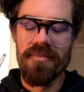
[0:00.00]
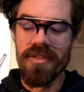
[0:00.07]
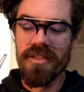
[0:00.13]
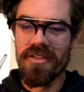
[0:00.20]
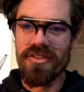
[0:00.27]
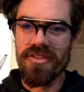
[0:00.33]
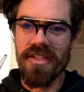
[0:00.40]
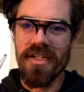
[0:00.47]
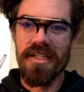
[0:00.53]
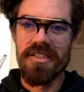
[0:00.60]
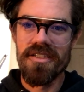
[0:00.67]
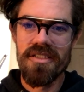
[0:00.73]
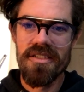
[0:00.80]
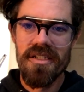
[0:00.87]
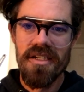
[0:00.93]
But there's
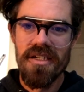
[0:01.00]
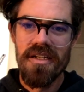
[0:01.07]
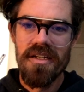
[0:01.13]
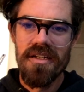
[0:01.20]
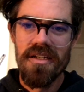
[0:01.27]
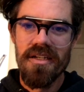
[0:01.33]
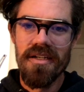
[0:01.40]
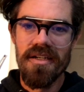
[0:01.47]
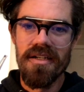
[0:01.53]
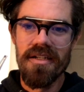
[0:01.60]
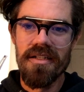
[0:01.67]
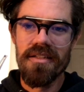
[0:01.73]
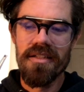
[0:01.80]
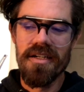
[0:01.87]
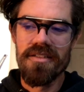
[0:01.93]
lots
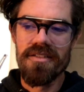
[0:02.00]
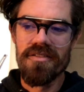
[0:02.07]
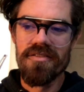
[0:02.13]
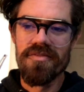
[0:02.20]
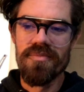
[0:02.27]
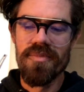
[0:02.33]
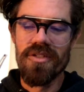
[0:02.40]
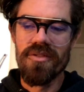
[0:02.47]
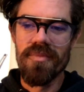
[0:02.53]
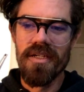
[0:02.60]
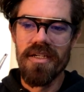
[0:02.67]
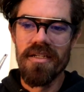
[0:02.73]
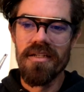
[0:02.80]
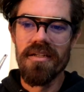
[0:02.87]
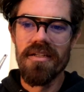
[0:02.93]
of
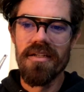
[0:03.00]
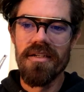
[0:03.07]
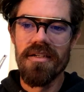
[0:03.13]
middlemen